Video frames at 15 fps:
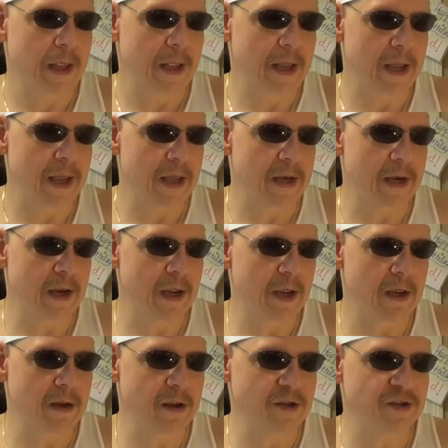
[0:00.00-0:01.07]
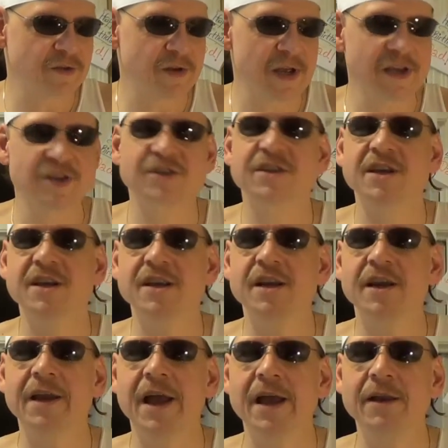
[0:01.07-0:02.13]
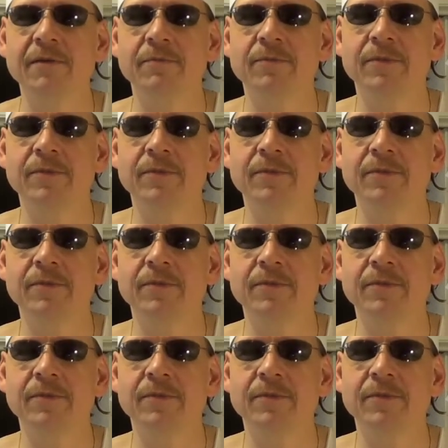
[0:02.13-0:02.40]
And it's nice seeing you again.